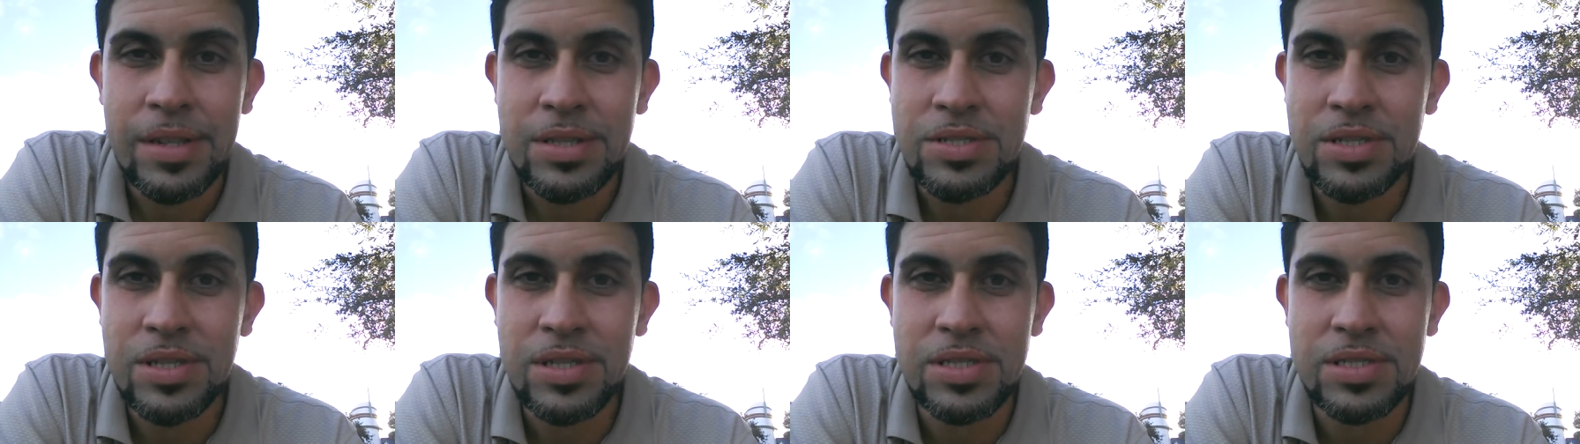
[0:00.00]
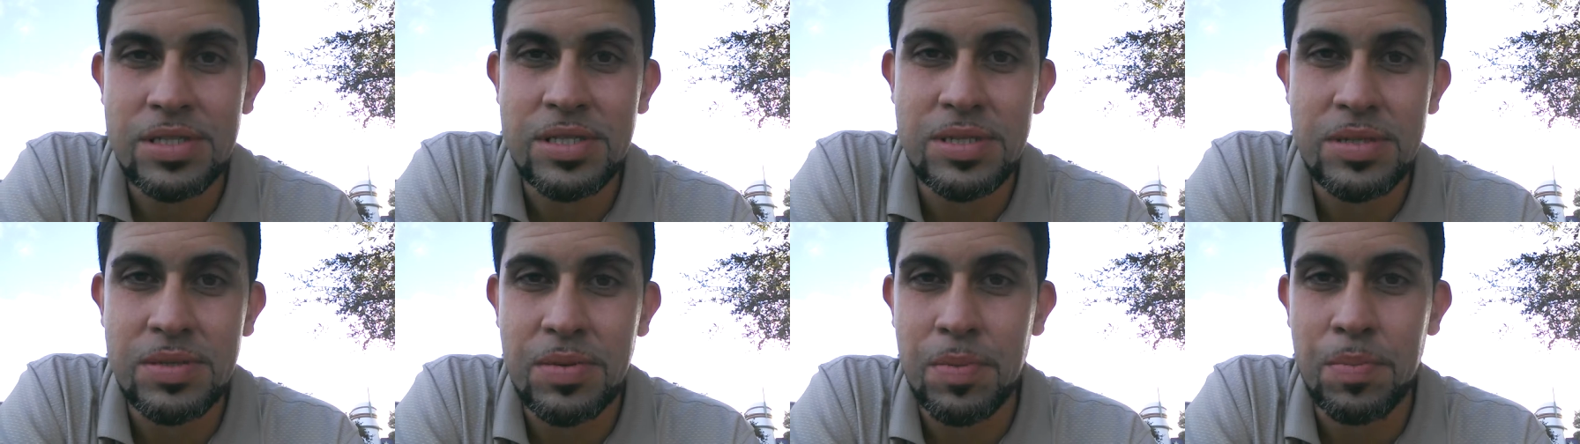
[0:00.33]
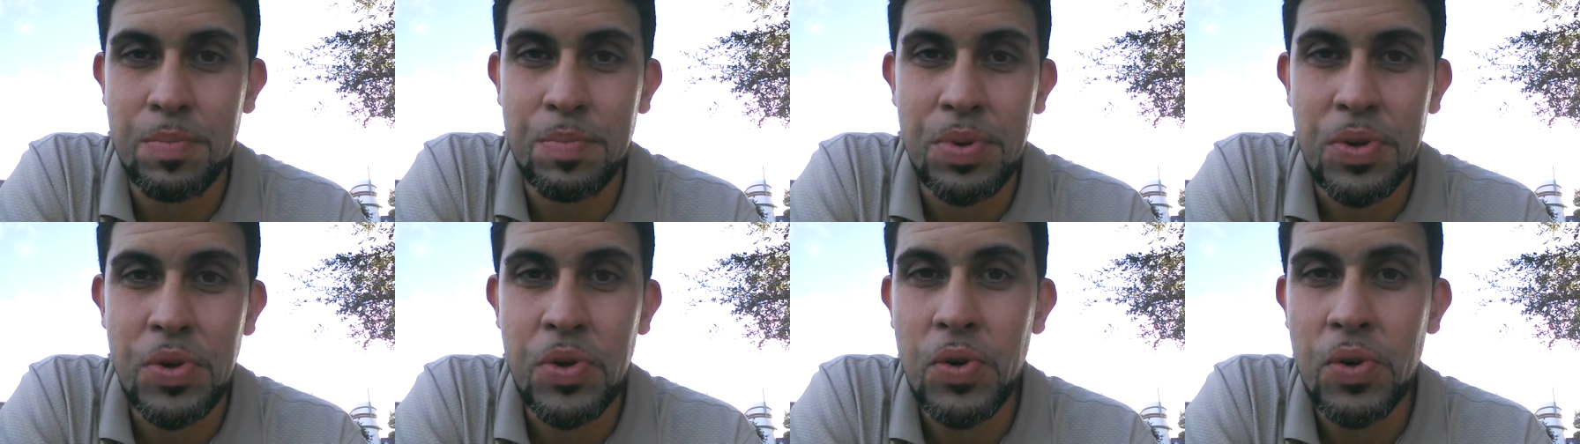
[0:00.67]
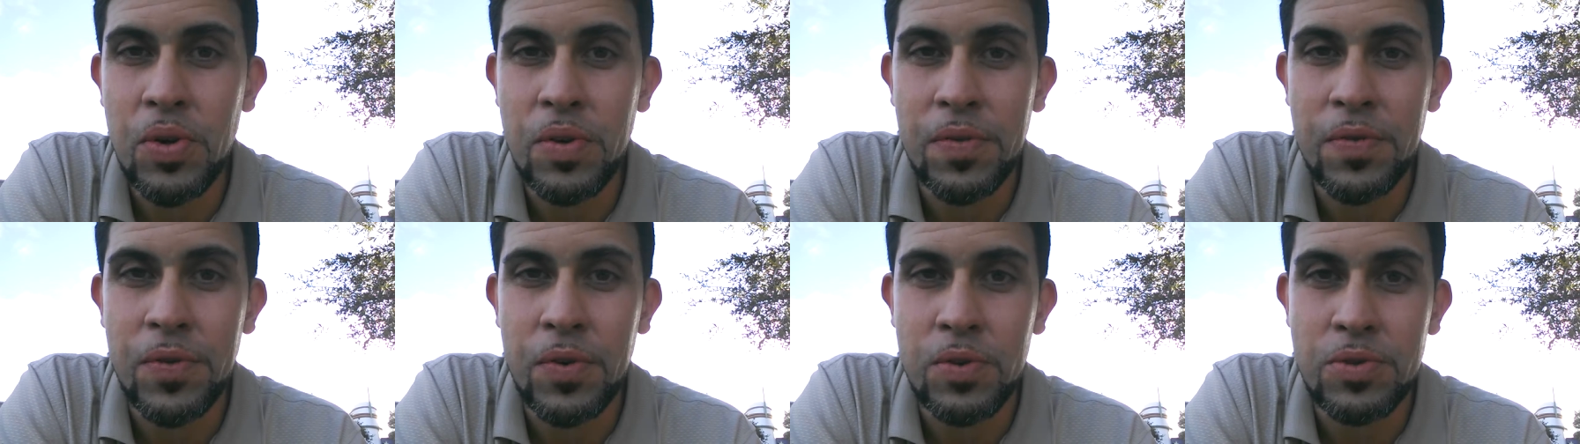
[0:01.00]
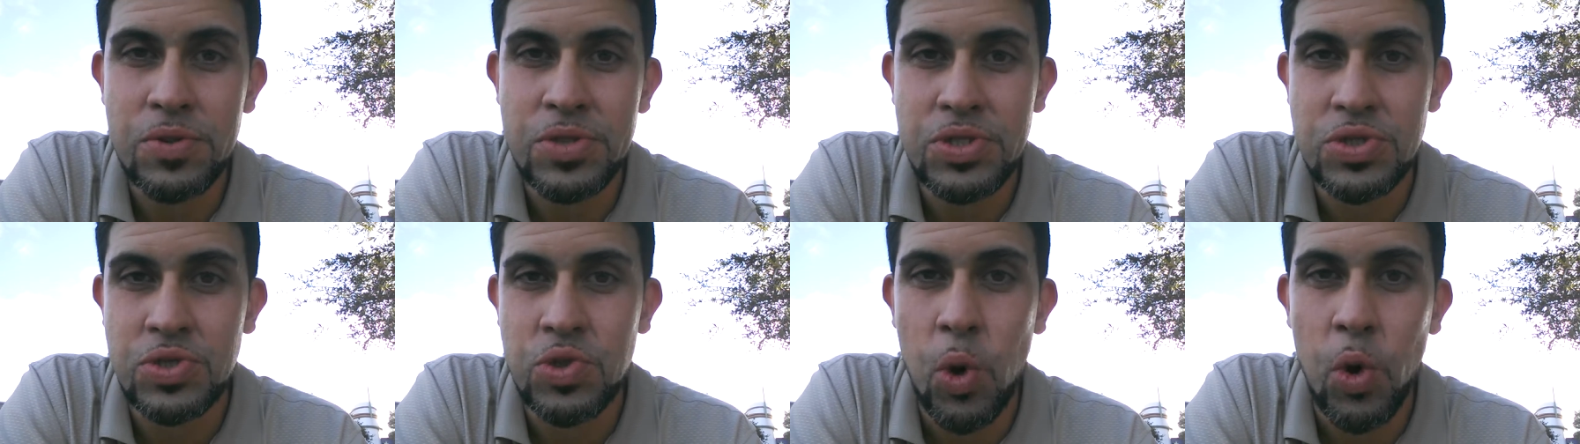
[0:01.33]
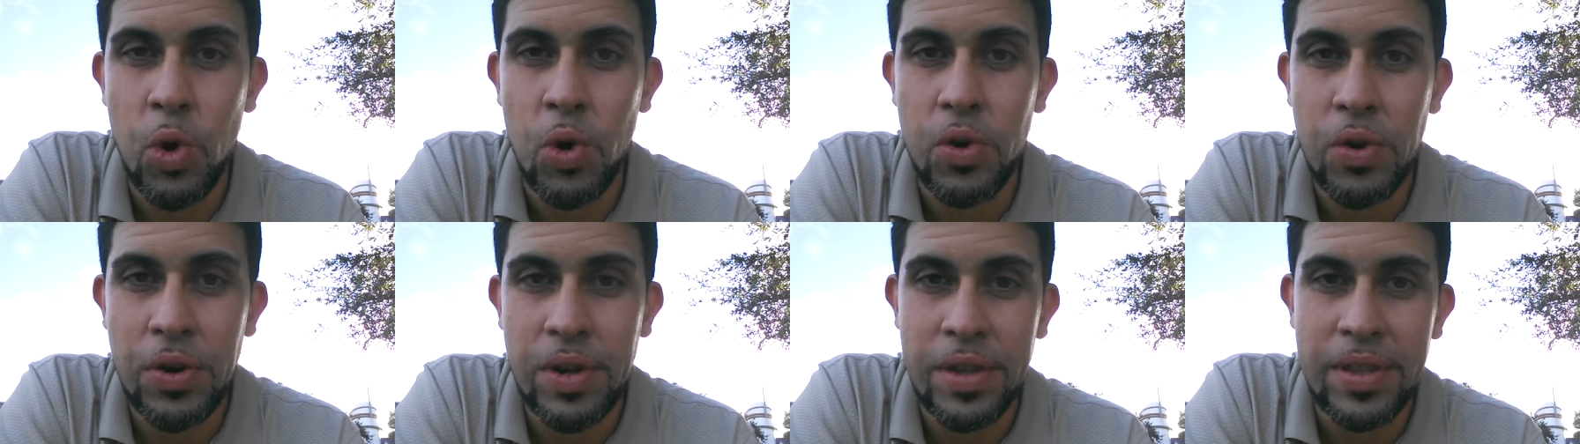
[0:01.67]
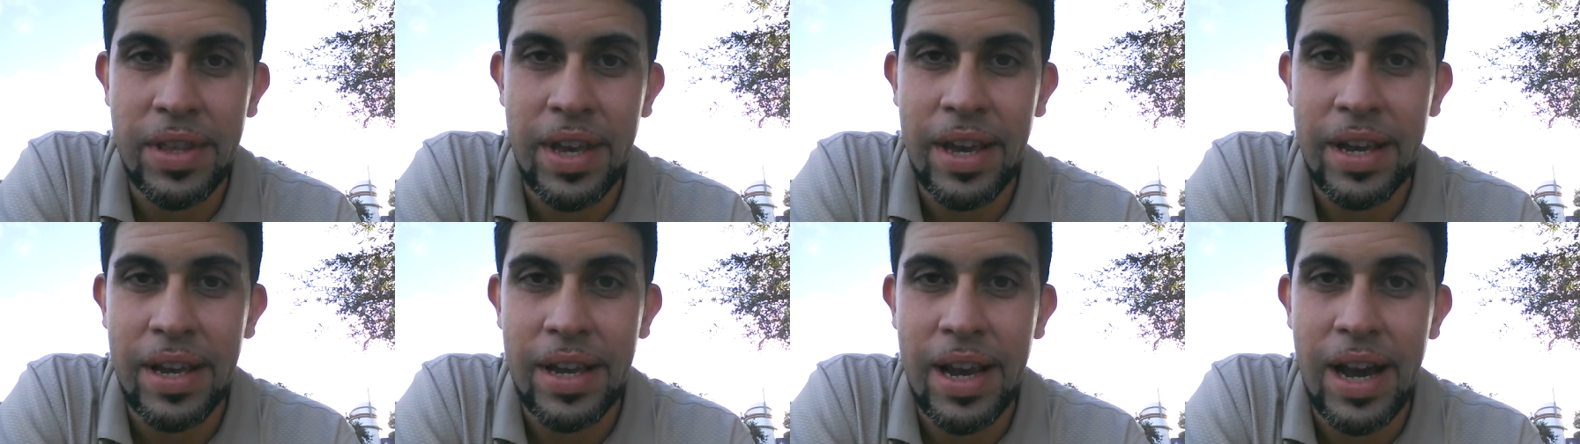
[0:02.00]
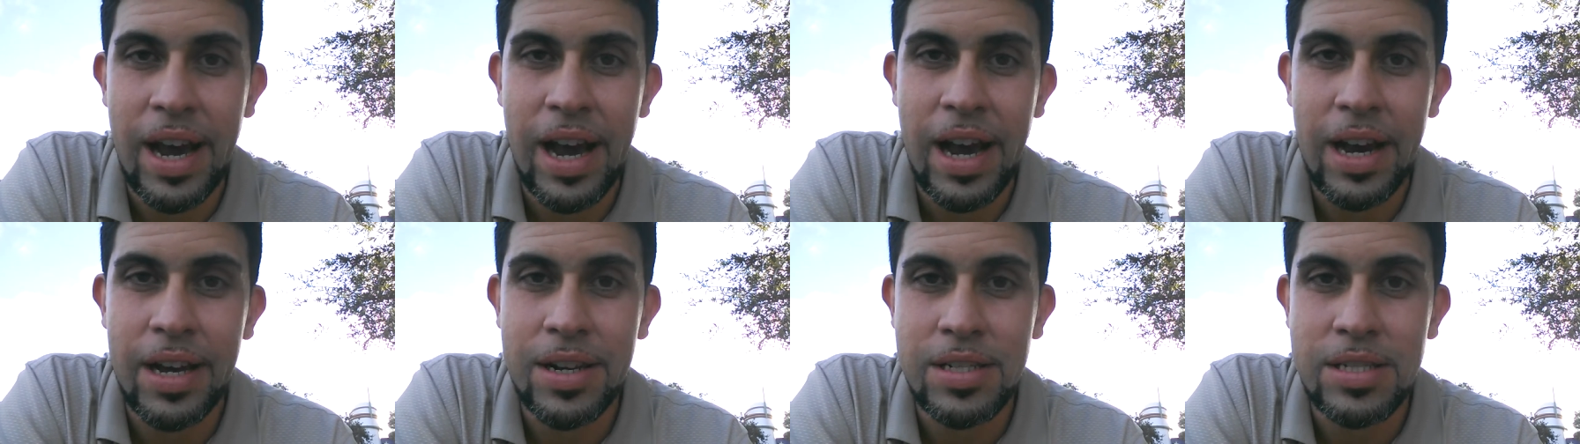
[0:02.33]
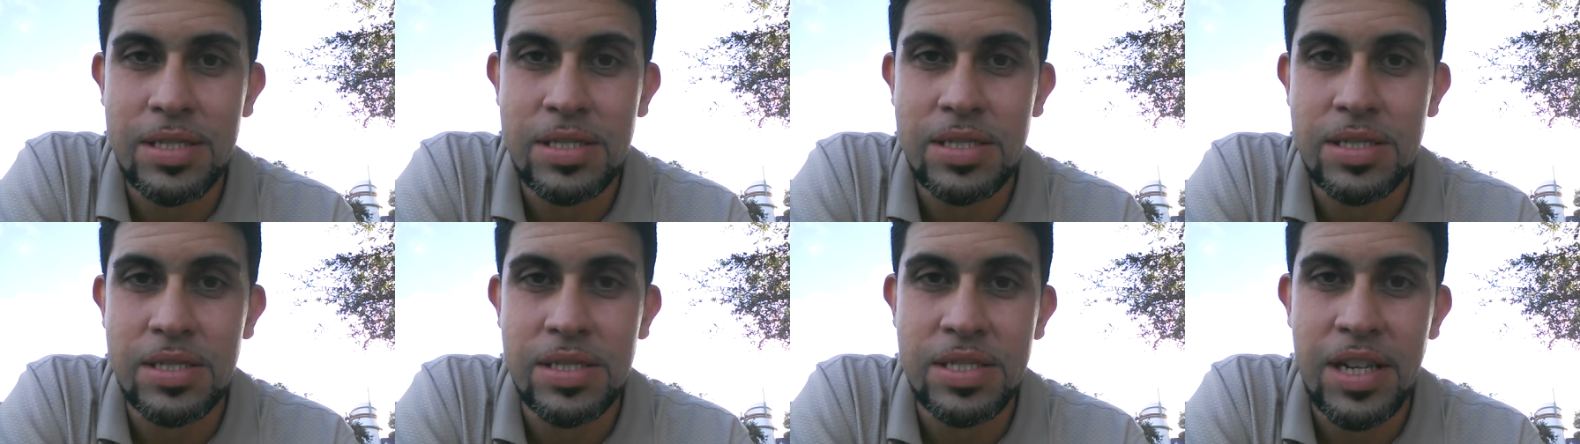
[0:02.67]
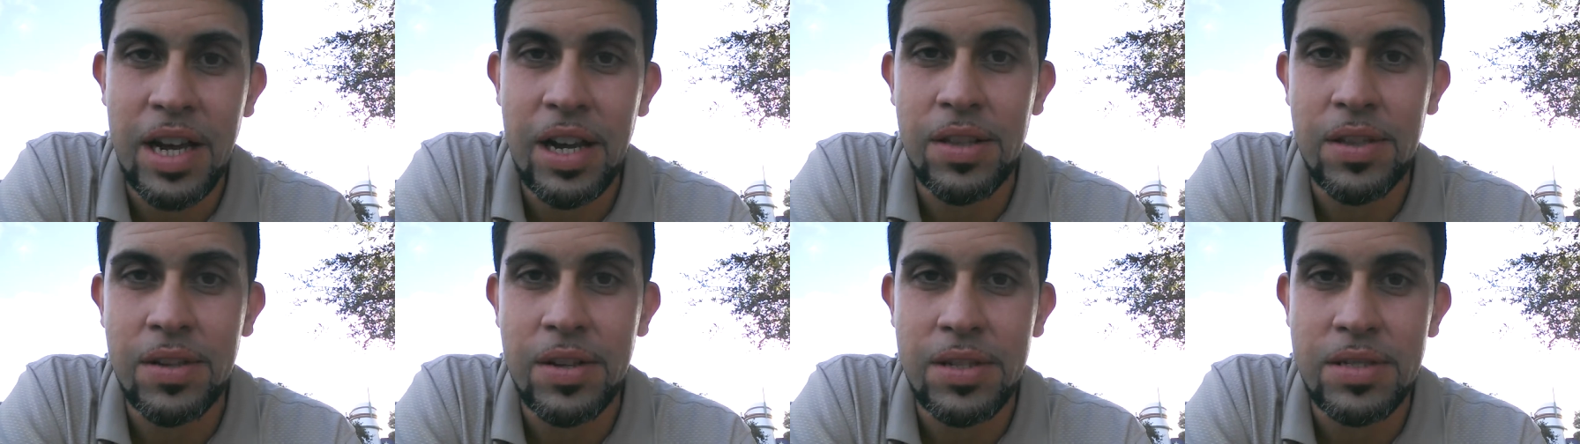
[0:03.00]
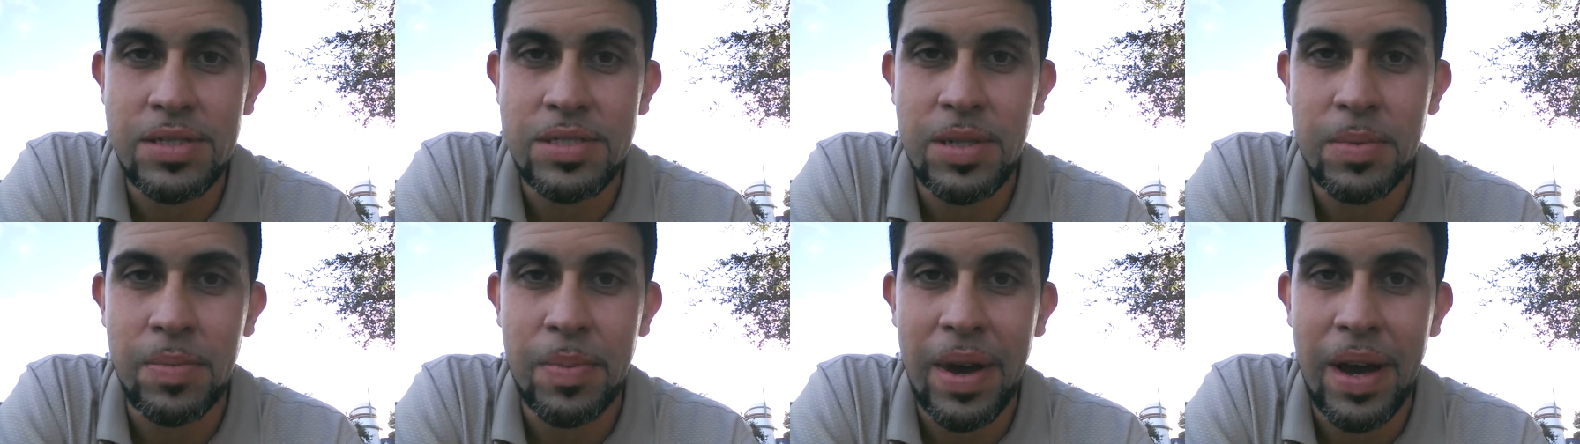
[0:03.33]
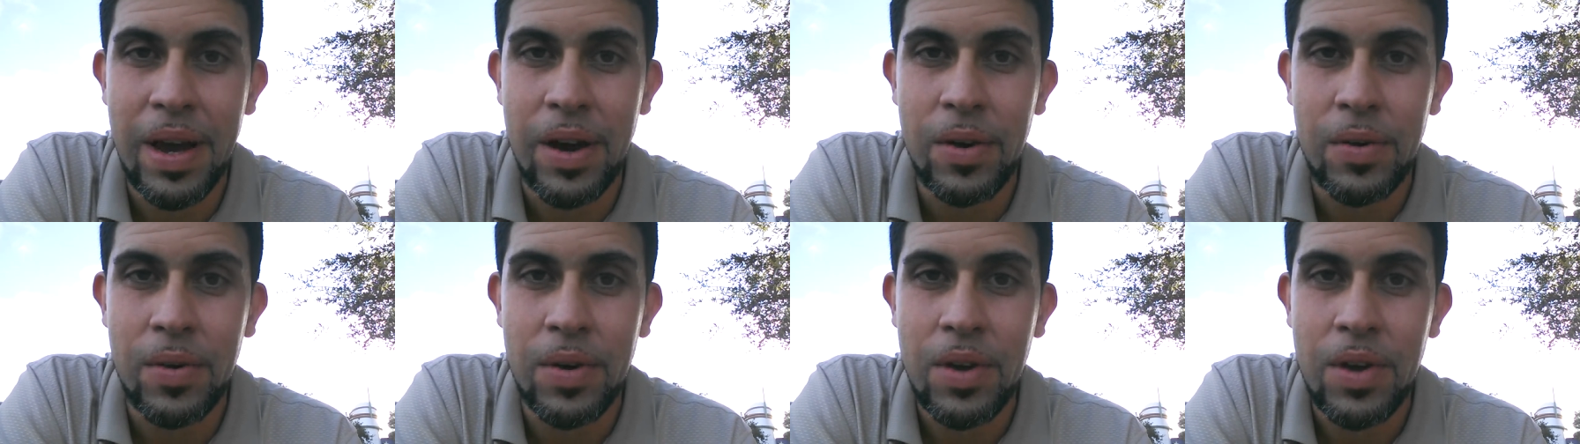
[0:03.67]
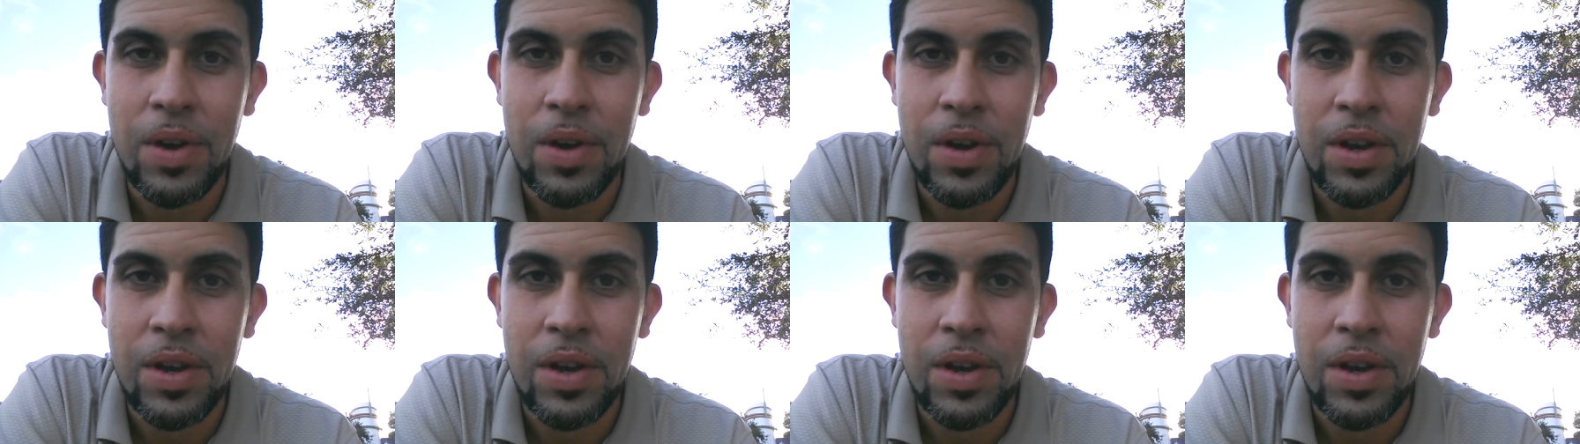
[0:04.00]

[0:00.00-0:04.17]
just beautiful story that God is telling us about